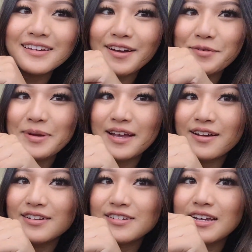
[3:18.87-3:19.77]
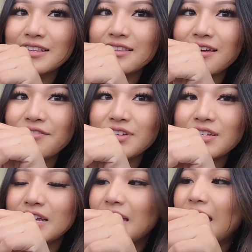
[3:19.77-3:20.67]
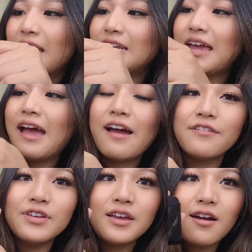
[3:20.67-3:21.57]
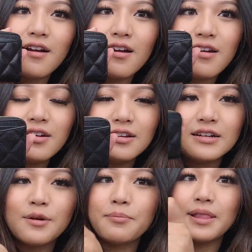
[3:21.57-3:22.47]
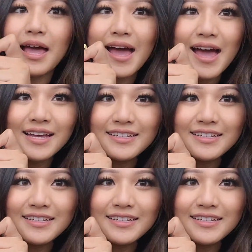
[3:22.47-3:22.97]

Oh my gosh, I love it. And caviar black.